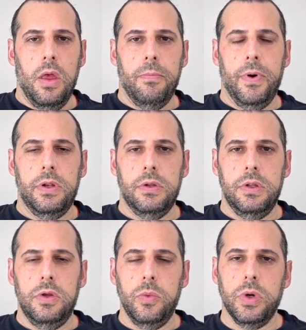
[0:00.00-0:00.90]
But
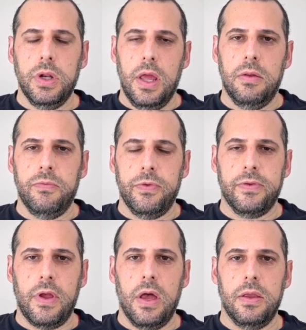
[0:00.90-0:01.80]
here we're going to
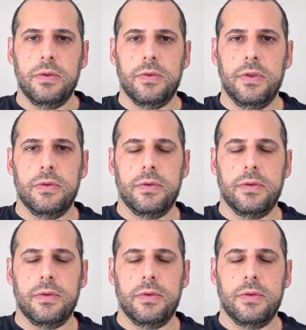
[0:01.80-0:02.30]
emphasize this